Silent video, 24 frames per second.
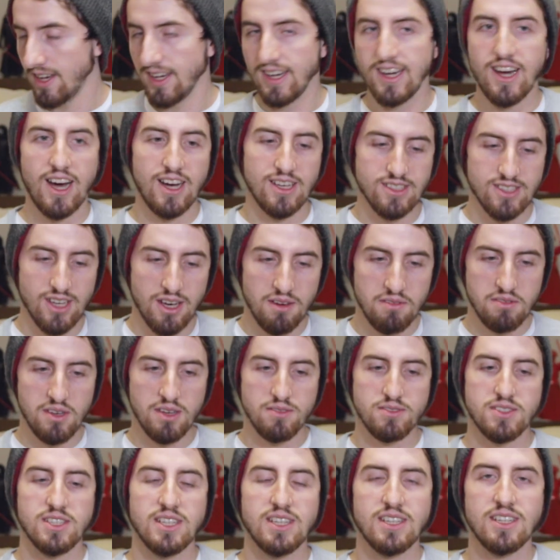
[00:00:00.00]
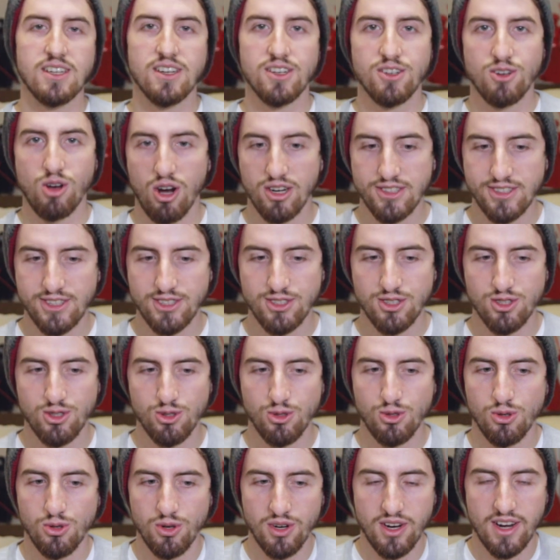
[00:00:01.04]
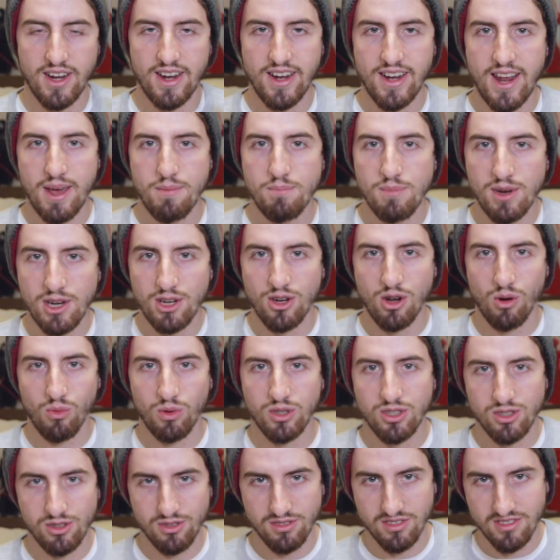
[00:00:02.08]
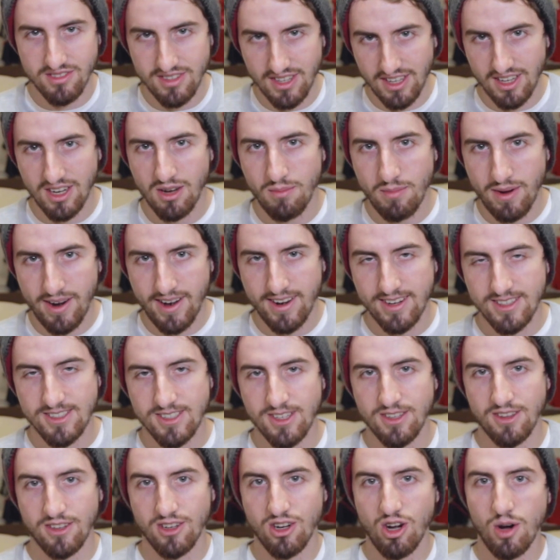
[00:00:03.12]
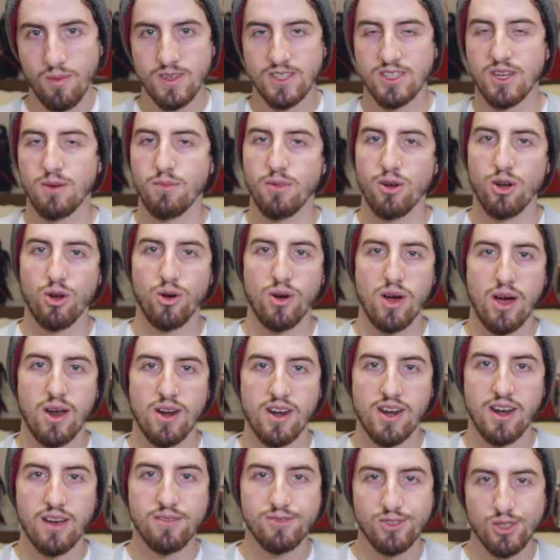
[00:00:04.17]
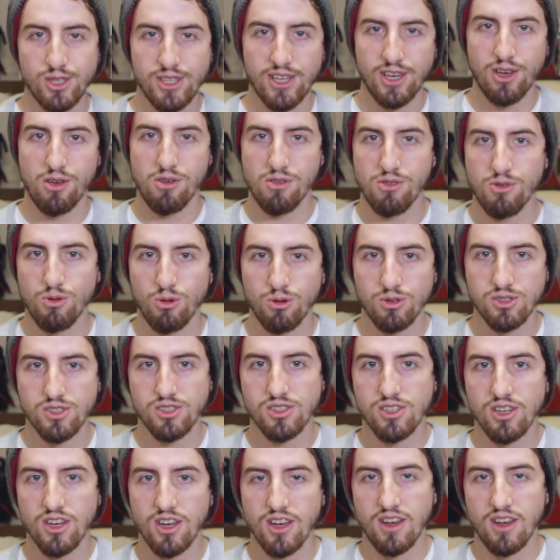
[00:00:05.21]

Guys, if you have seen Dark Season 2, let me know what you think about it in the comments down below. I'd love to hear your thoughts.